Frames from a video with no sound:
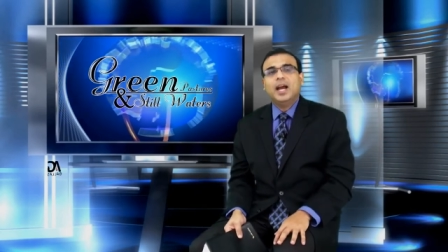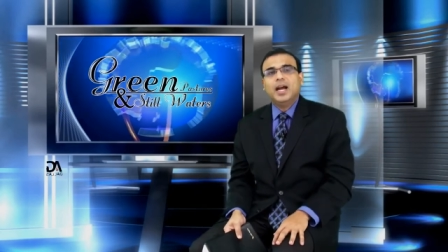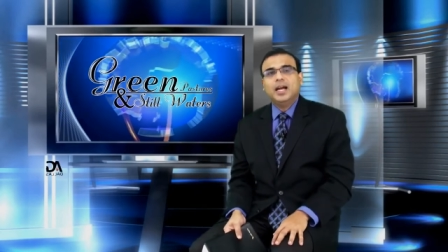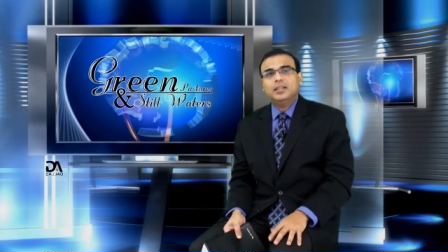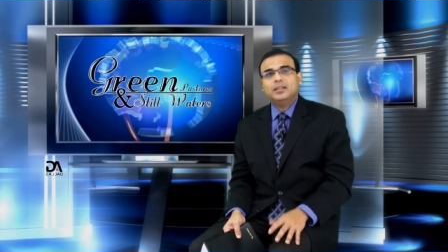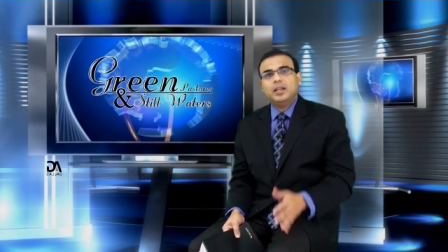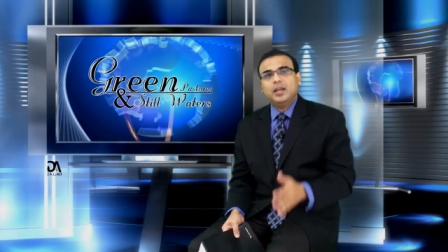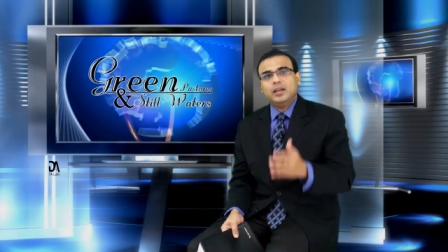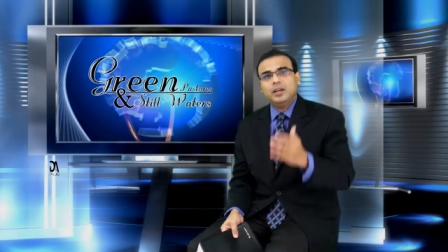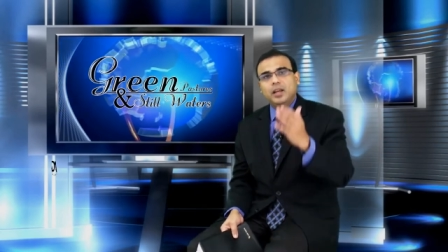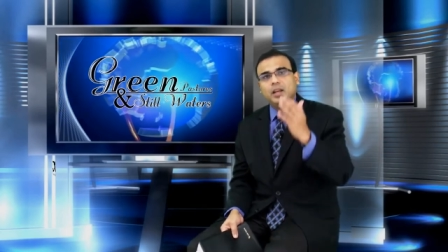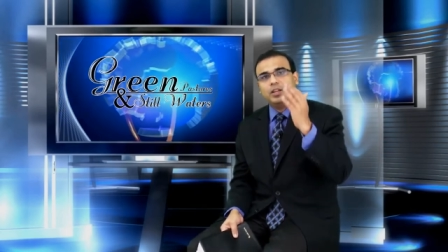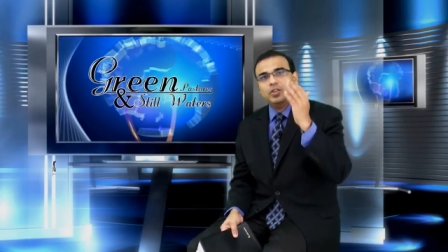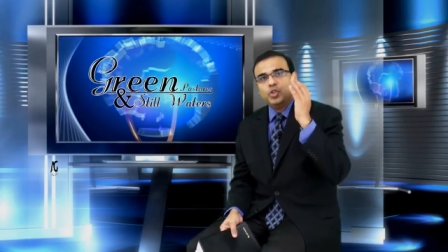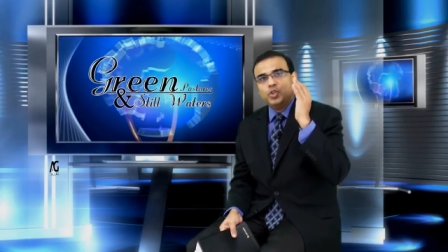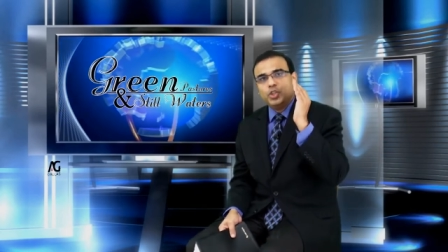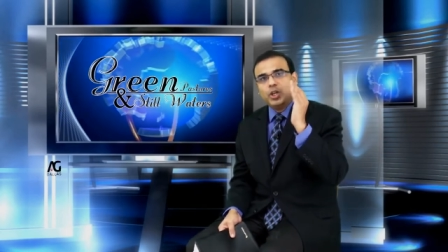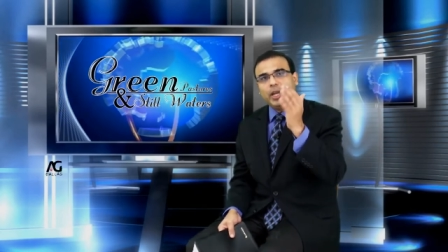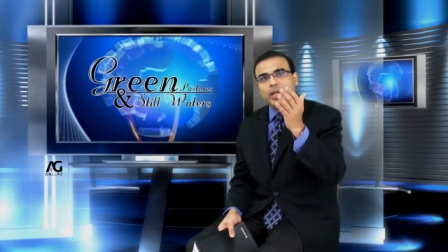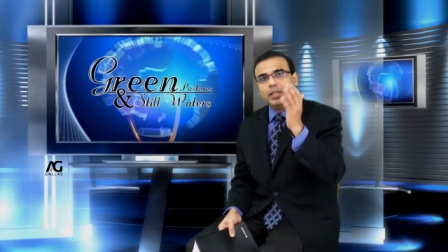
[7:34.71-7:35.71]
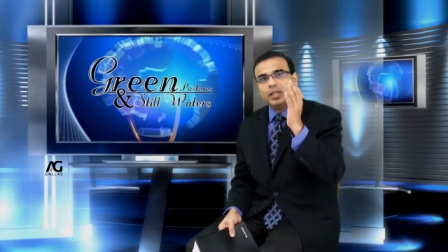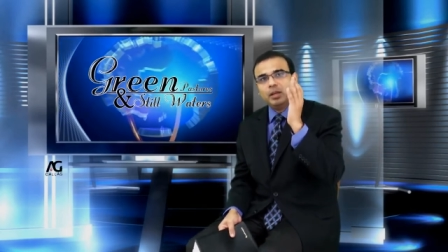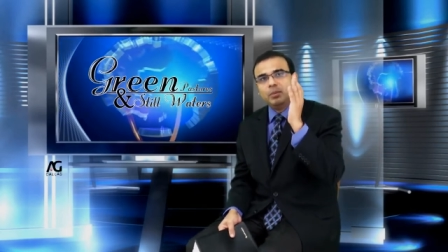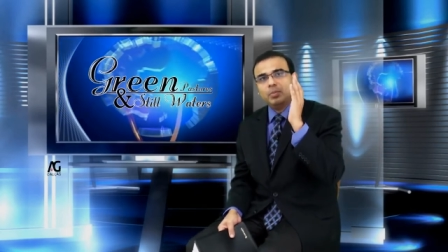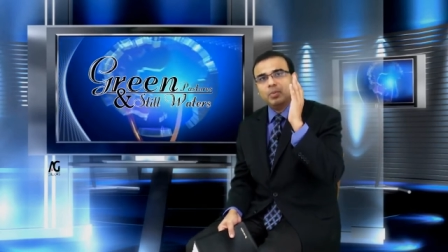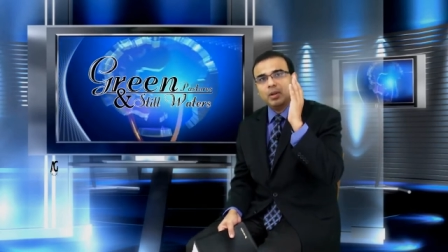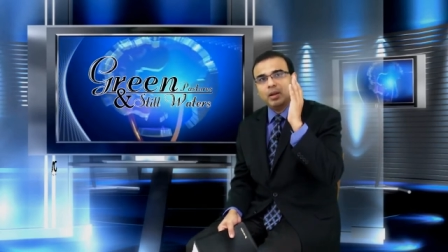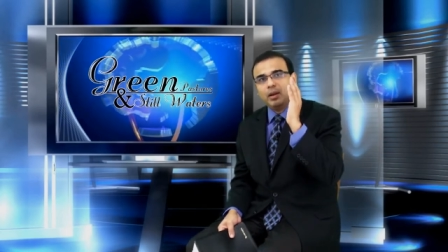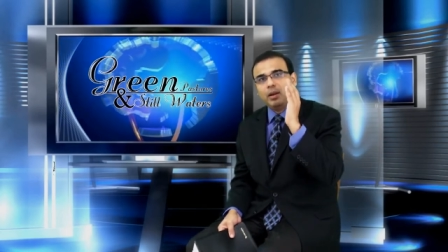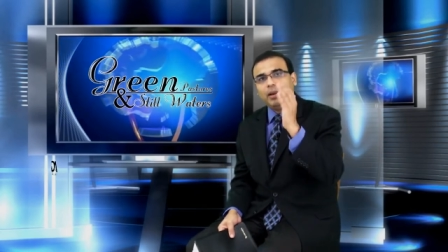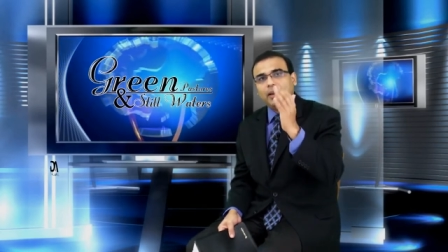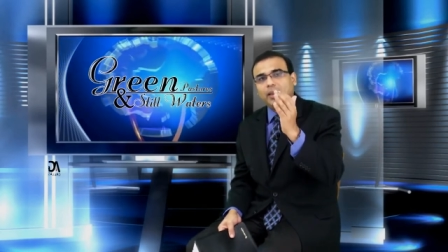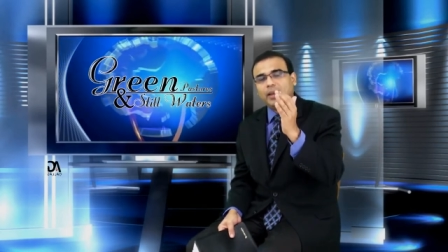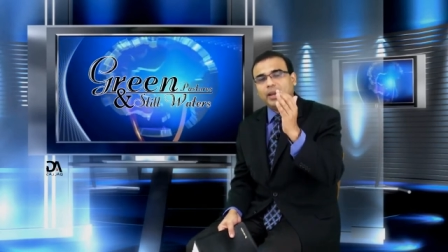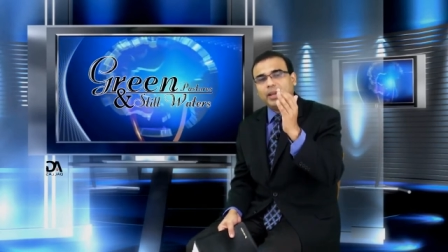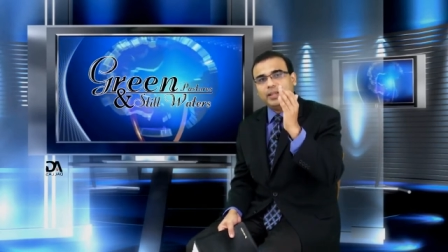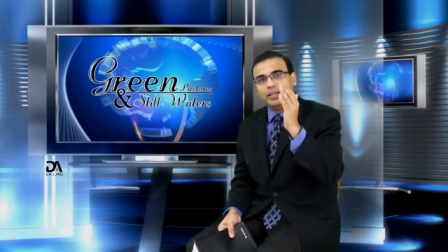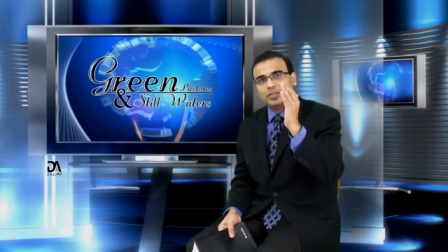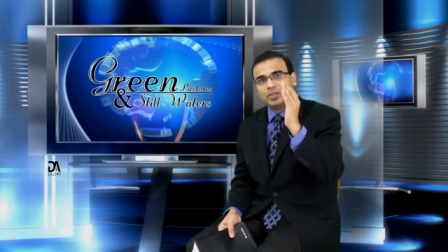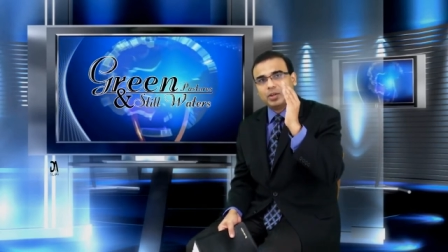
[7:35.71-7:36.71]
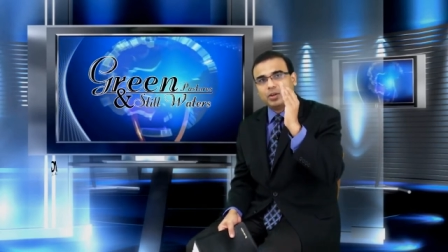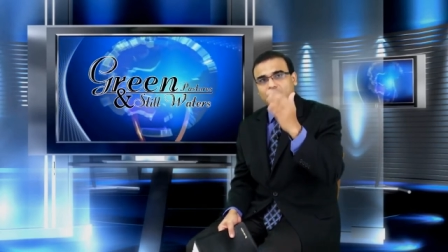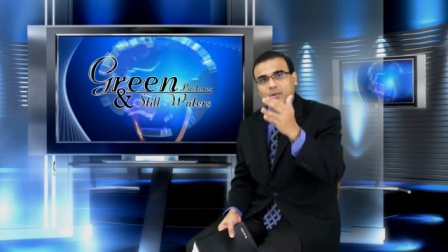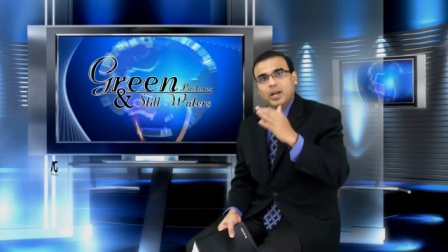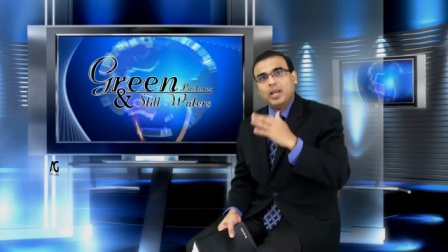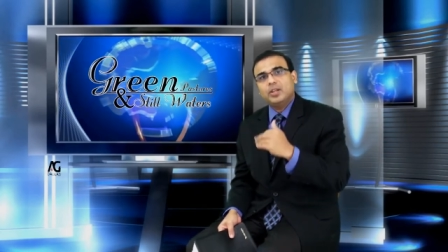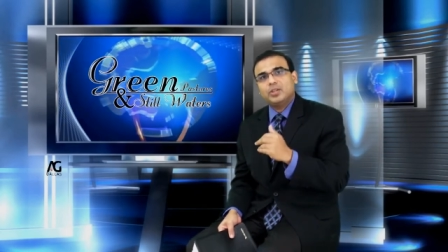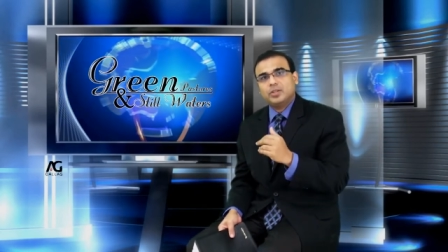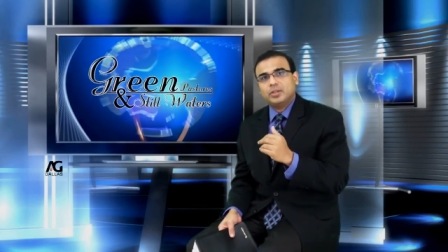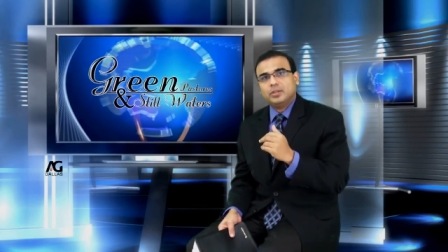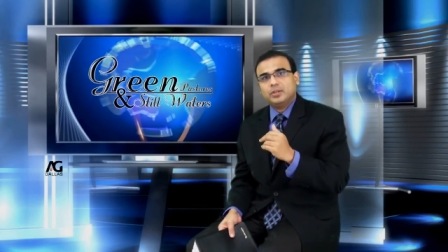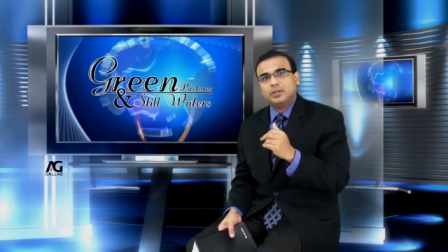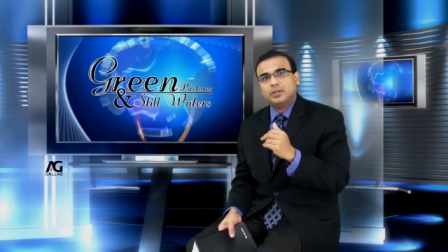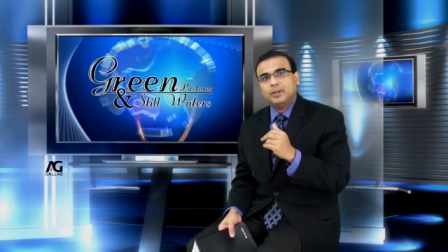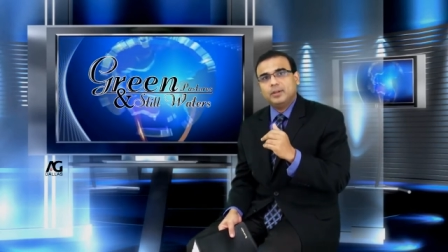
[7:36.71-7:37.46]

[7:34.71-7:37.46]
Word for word: And then Jacob likes Rachel.